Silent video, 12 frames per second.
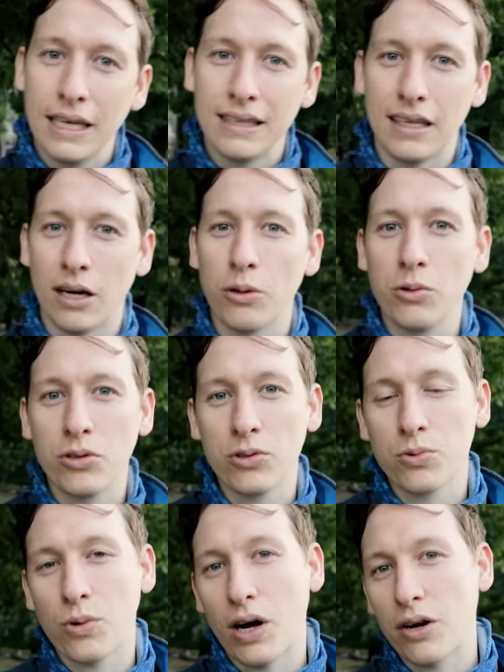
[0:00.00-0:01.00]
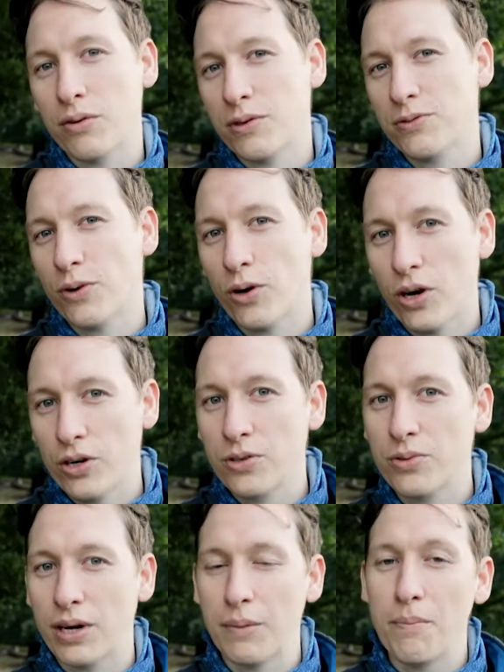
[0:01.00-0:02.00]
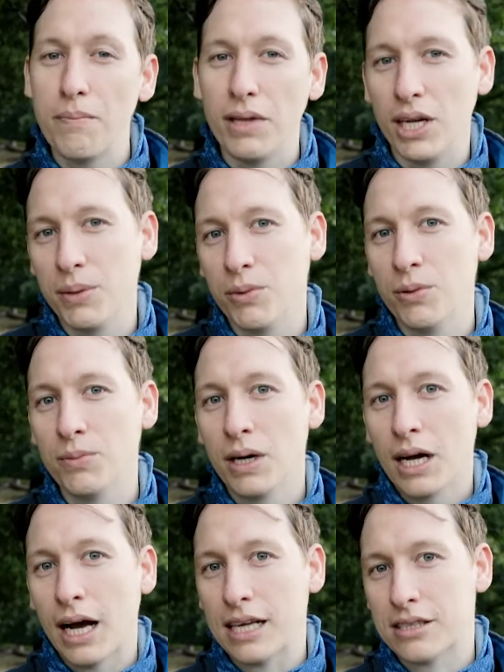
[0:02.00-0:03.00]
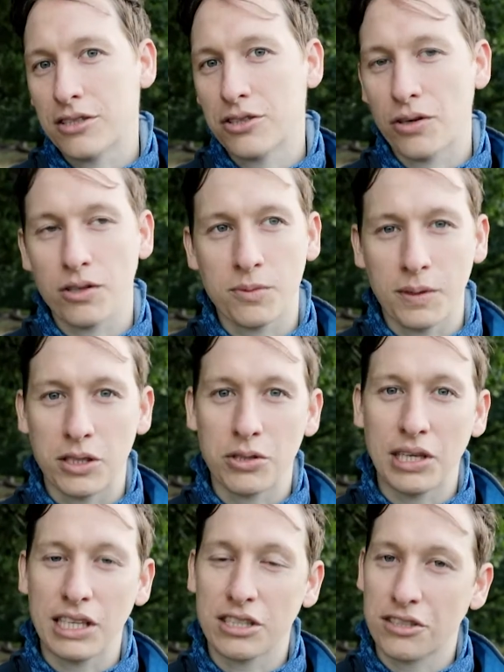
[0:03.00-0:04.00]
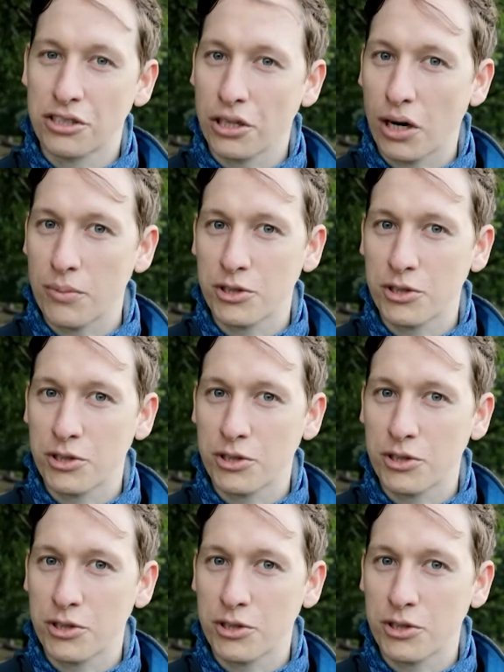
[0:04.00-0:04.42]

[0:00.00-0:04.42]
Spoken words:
then I will use 1/400 minimum as the shutter speed to get sharp